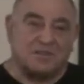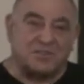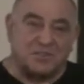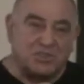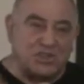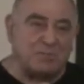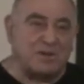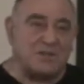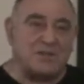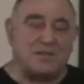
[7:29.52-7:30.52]

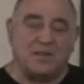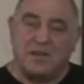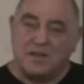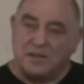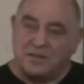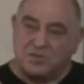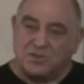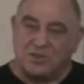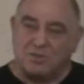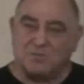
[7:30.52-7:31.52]
hegemony in
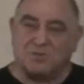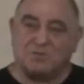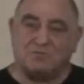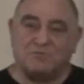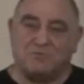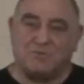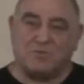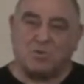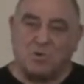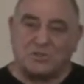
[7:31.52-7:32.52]
terms of
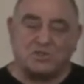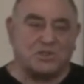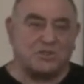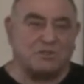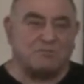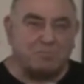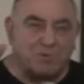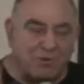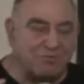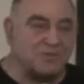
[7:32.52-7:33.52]
the question of
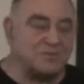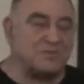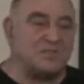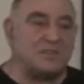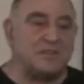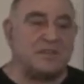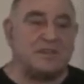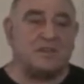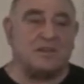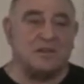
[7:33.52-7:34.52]
profit-seeking,